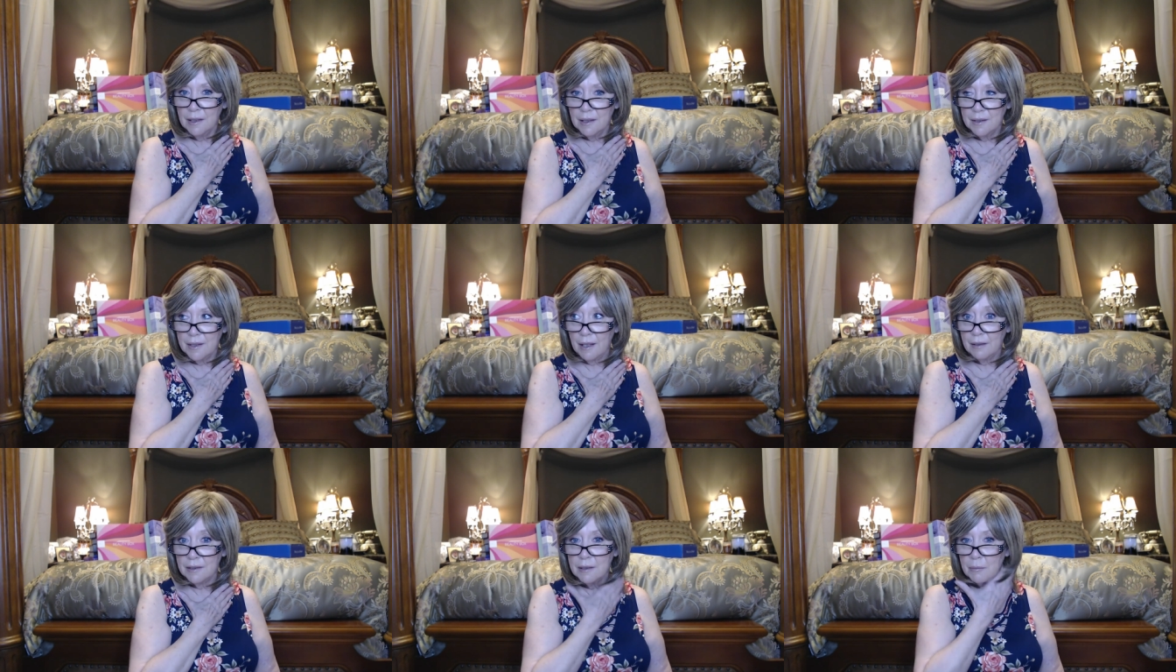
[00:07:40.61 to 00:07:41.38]
and
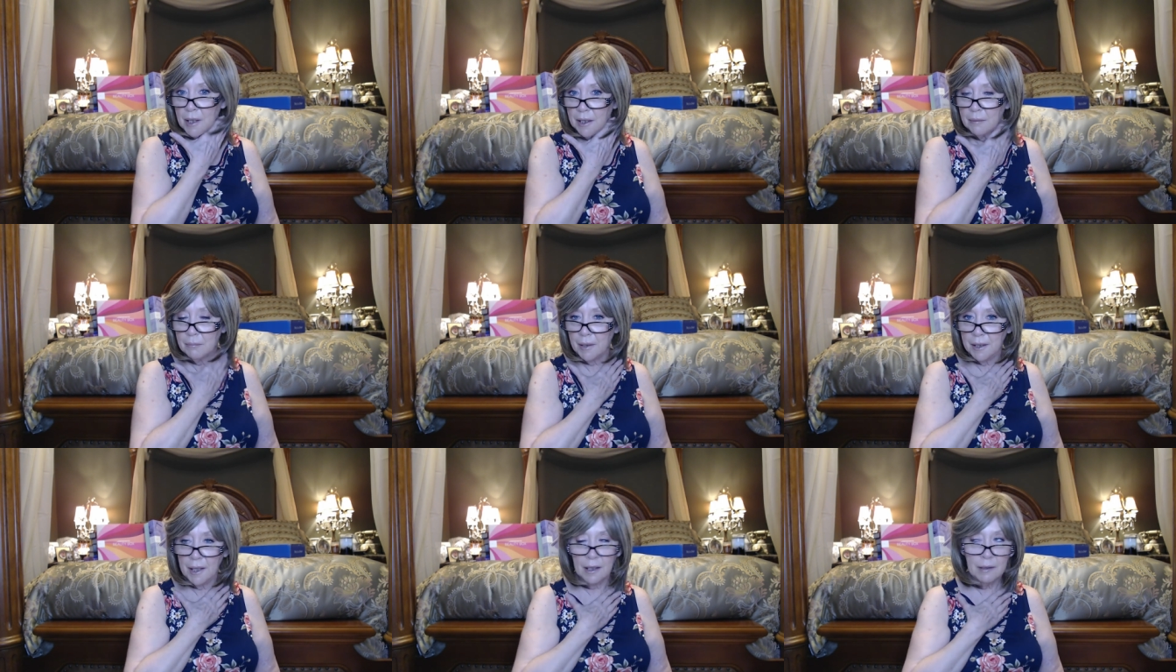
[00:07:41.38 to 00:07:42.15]
down into my my
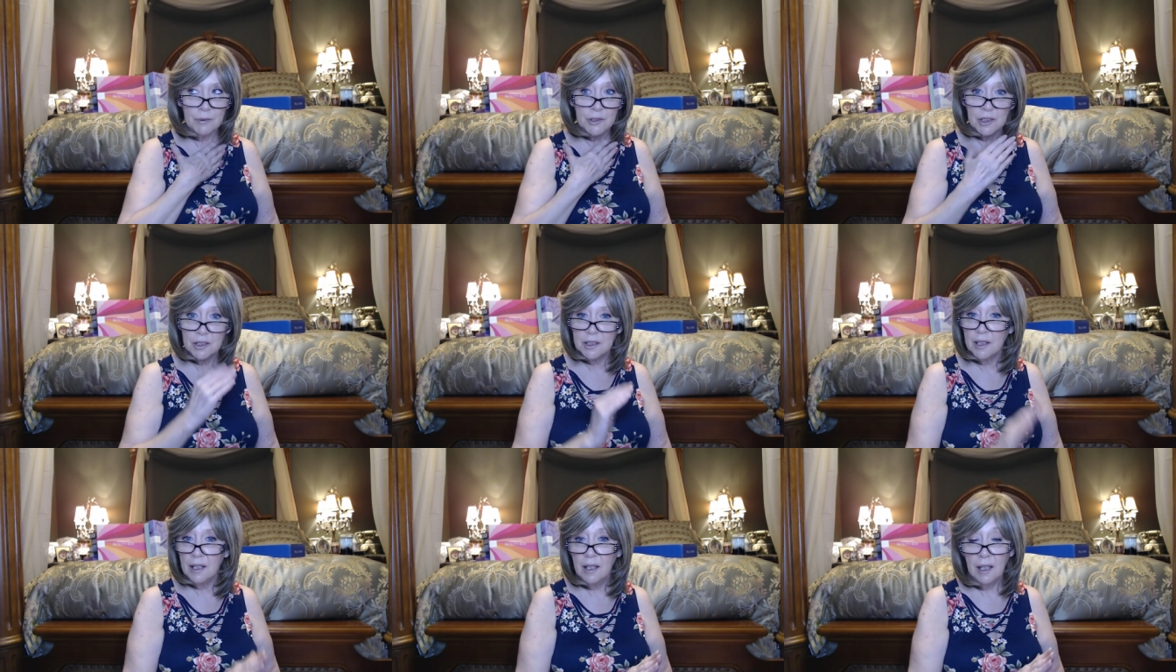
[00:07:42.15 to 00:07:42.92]
neck was just
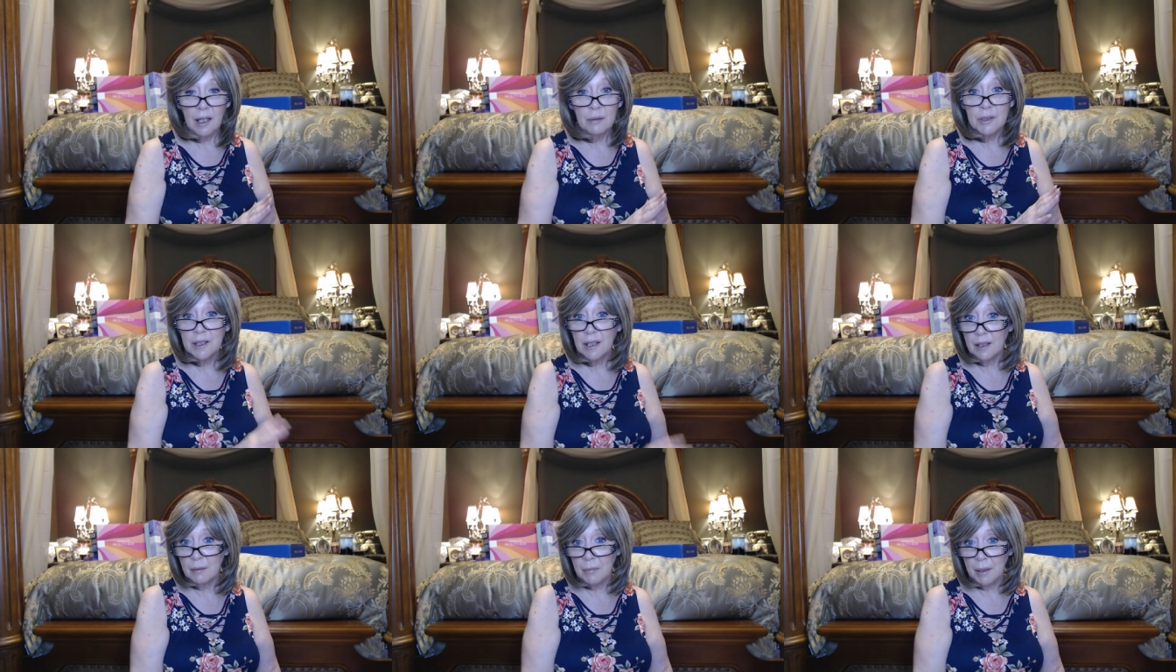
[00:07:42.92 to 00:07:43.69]
it was
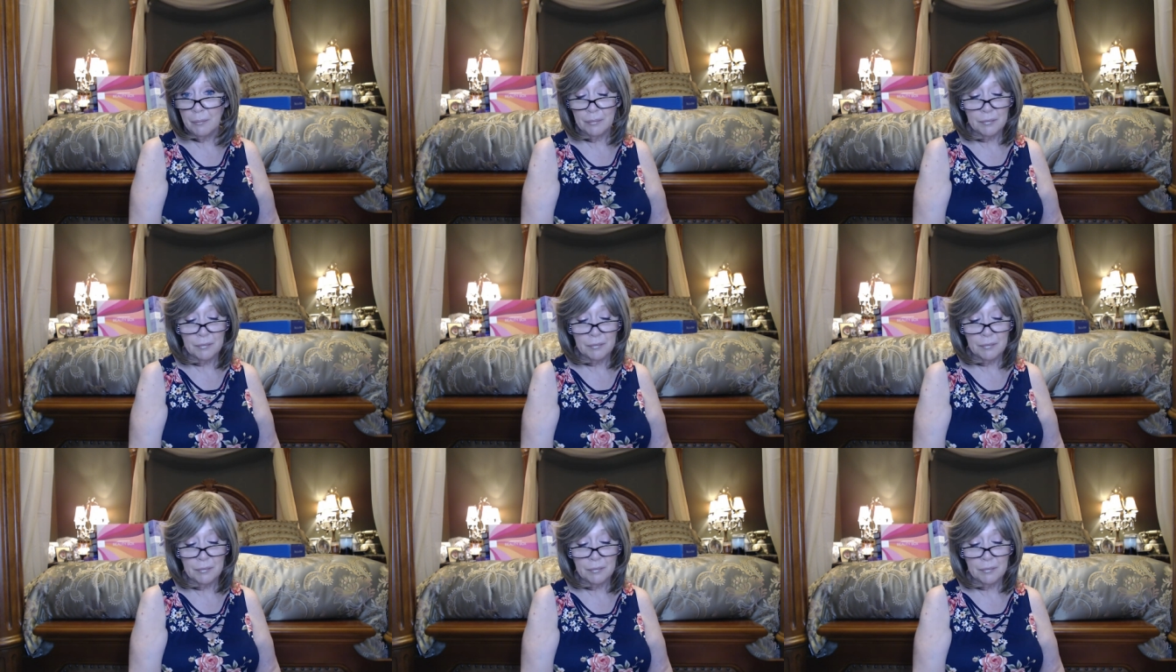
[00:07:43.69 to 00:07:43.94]
killing me,